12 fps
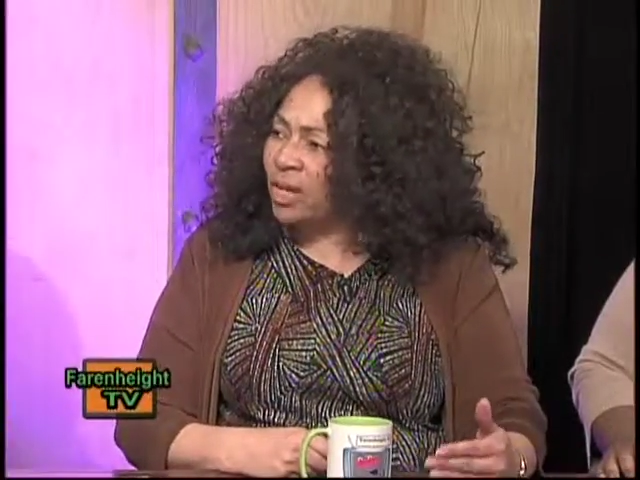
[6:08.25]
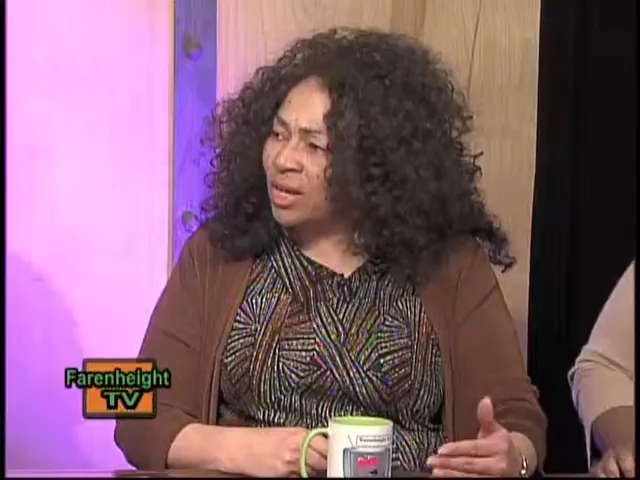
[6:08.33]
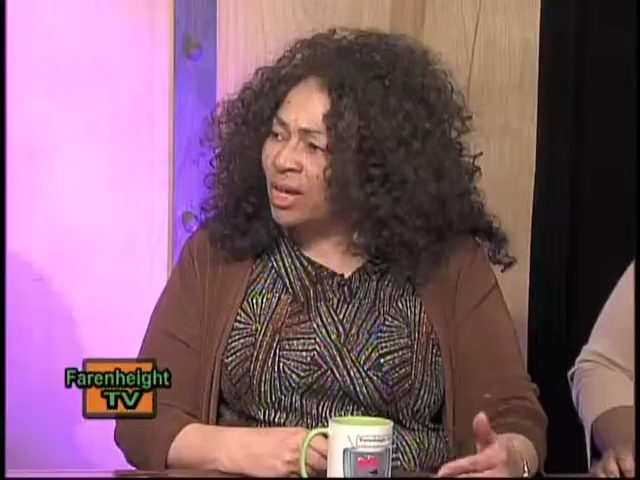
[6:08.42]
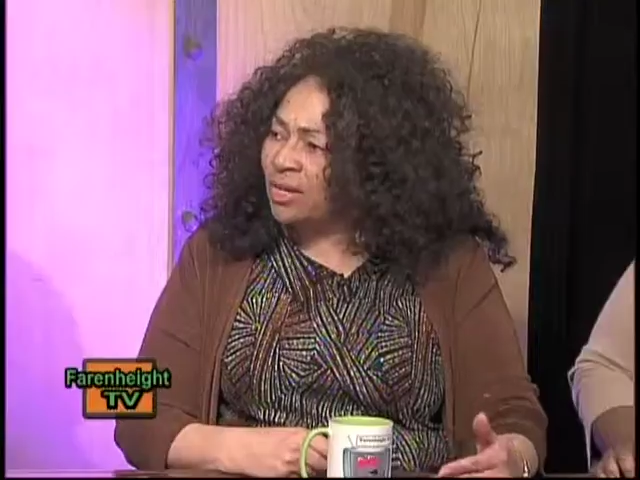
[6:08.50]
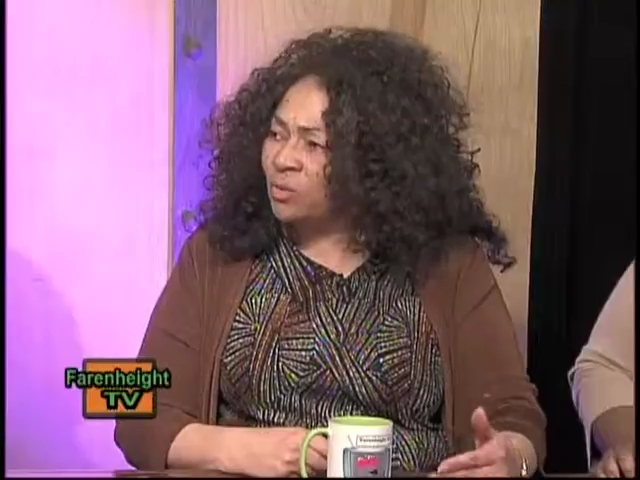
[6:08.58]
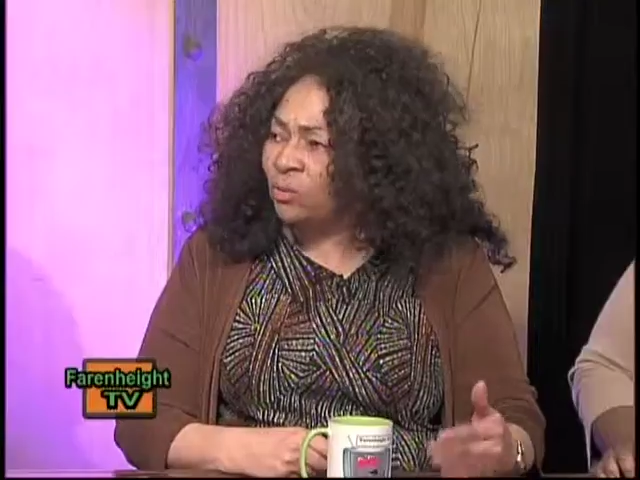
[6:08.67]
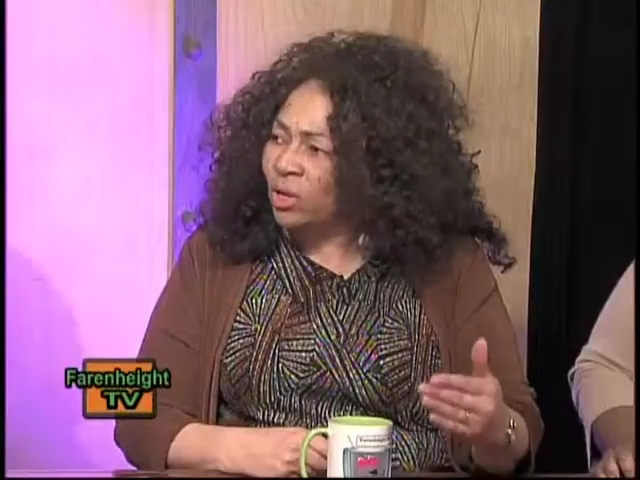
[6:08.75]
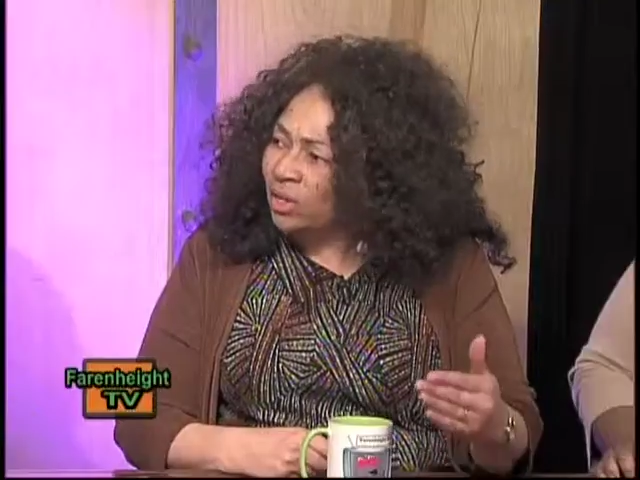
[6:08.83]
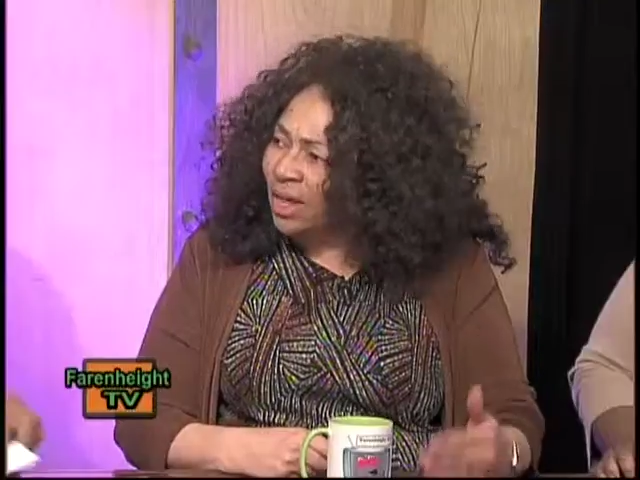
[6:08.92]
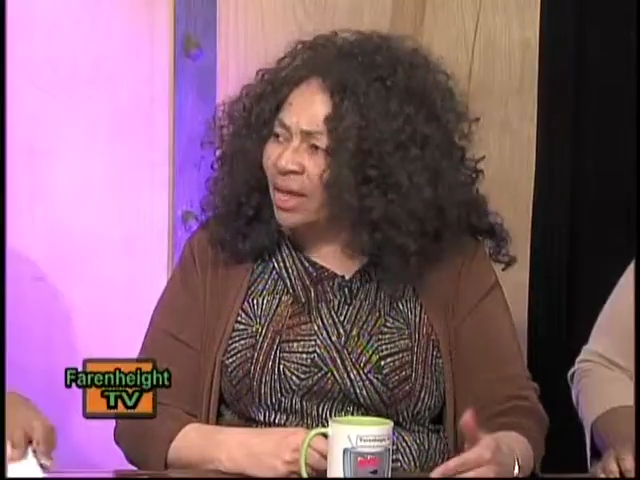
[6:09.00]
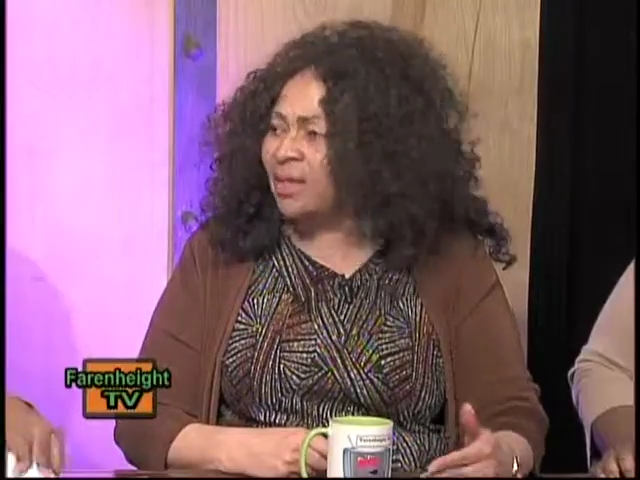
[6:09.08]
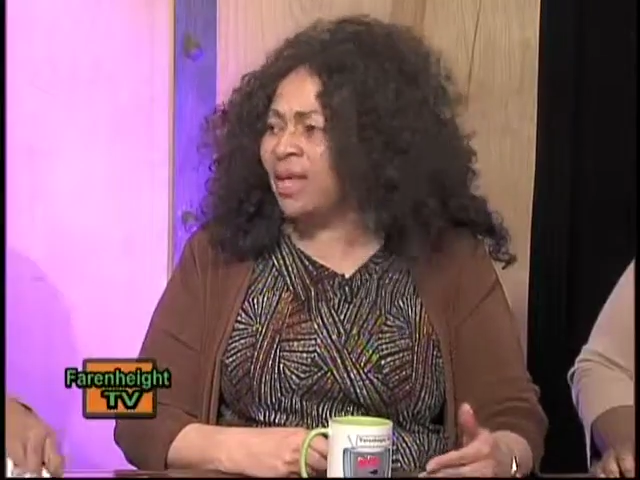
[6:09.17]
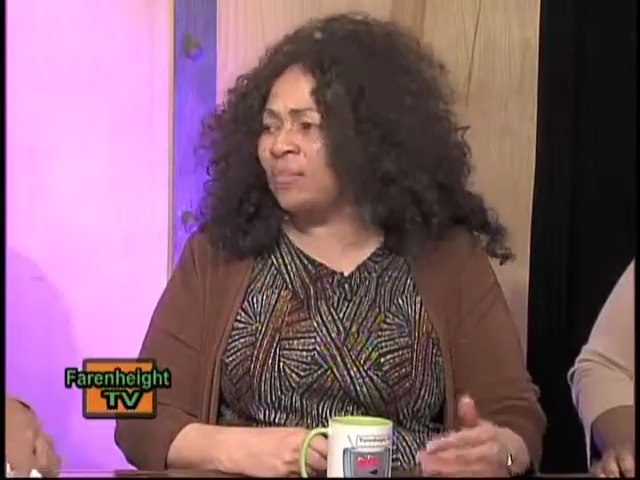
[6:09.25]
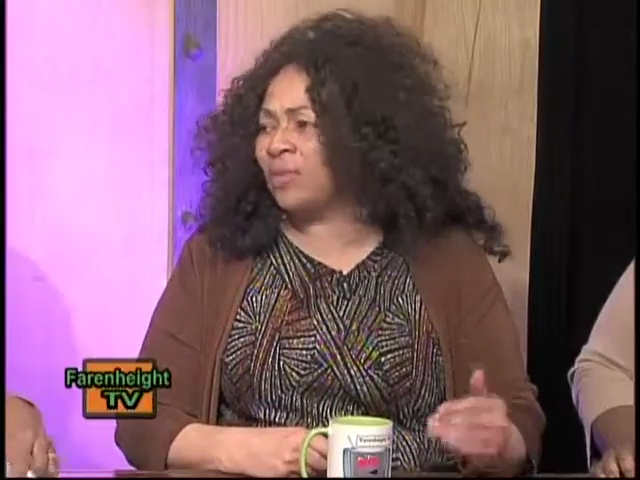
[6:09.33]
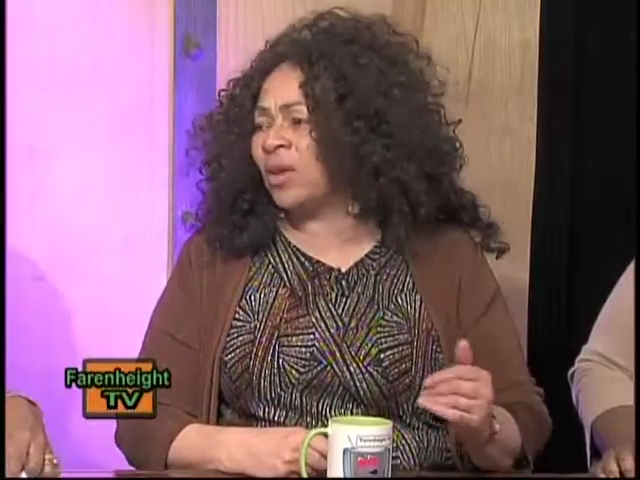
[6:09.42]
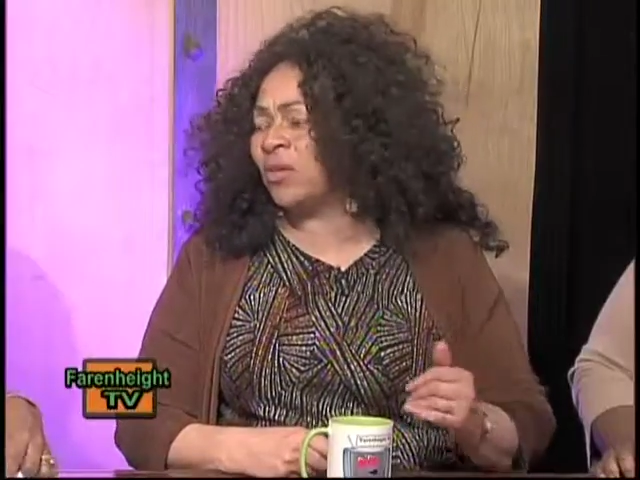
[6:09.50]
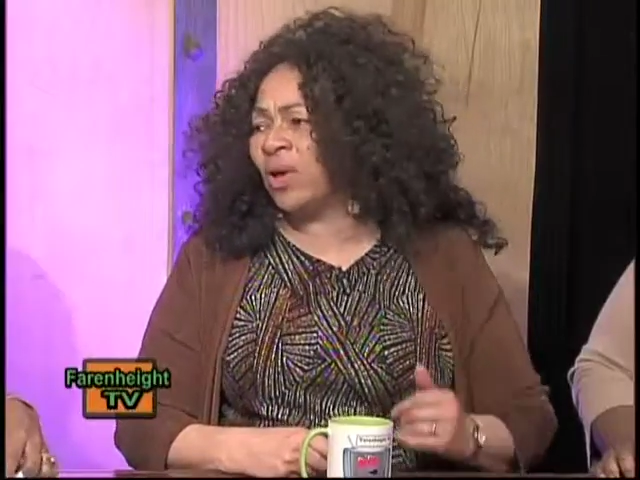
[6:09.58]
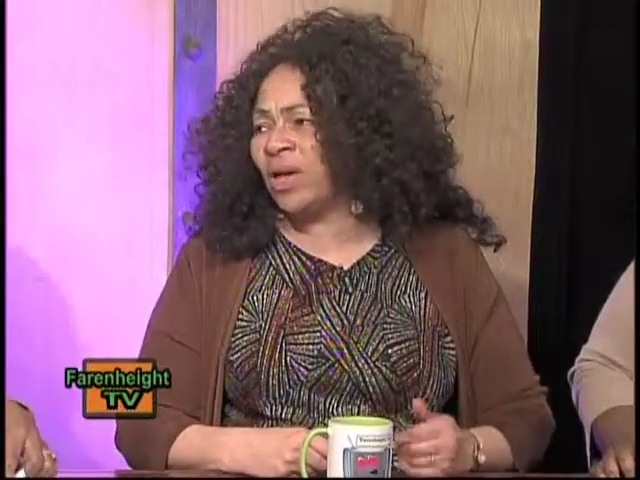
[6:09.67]
our kids, and we're letting them
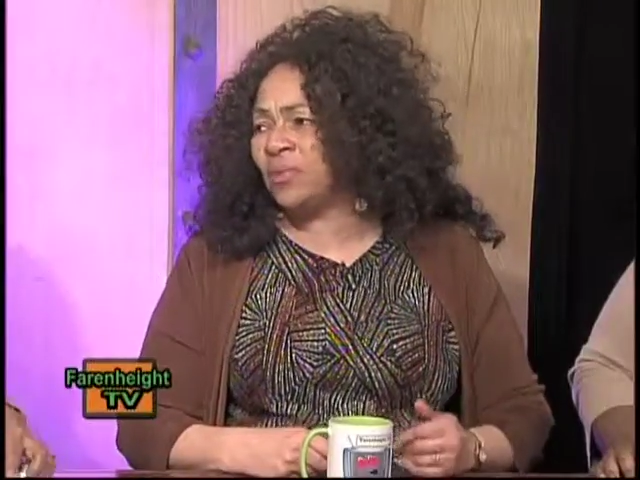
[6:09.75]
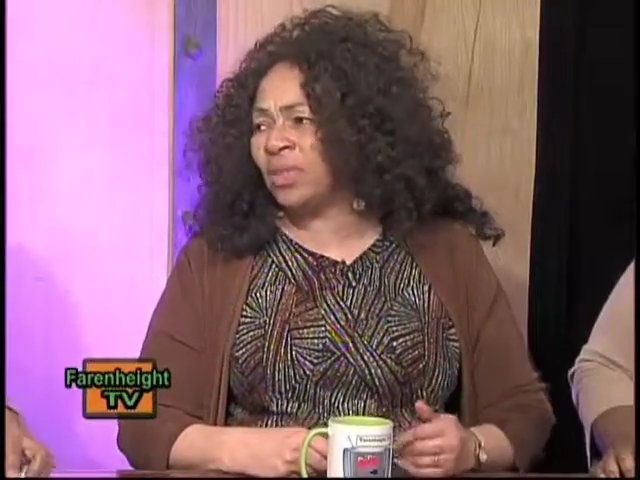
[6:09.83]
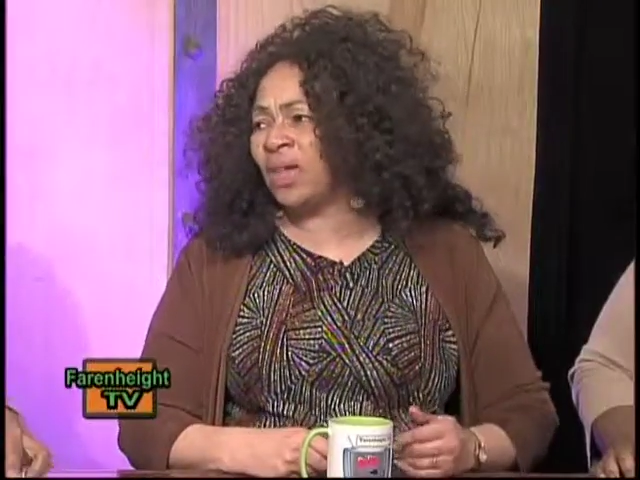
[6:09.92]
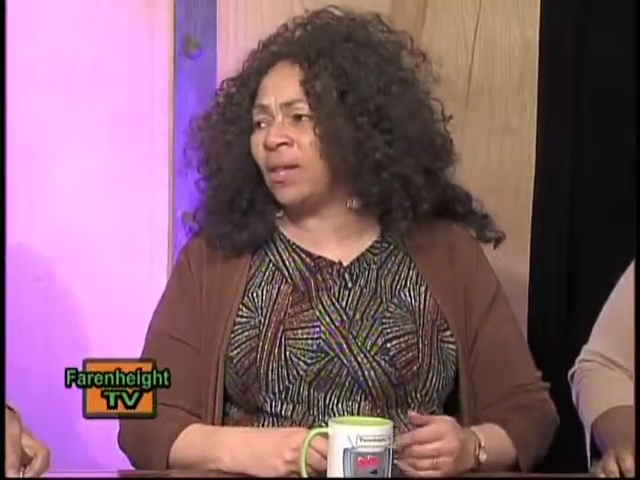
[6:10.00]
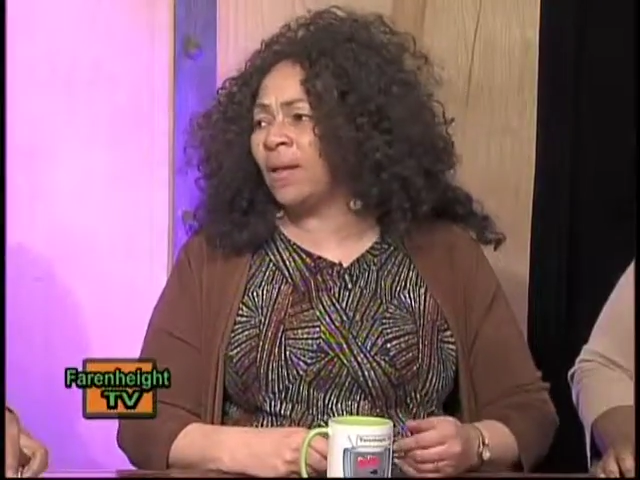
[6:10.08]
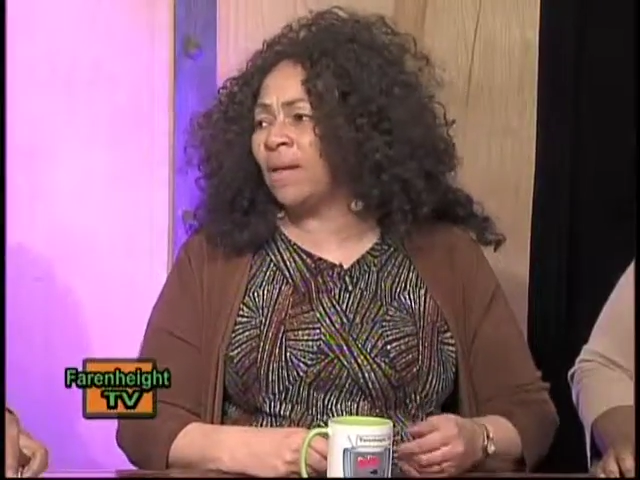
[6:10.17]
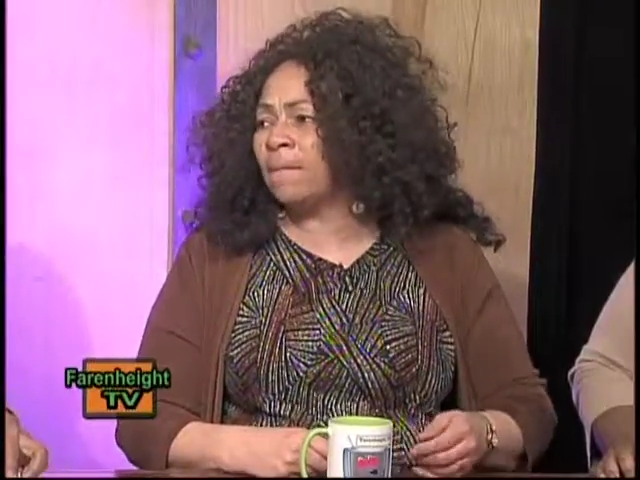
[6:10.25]
get away with it.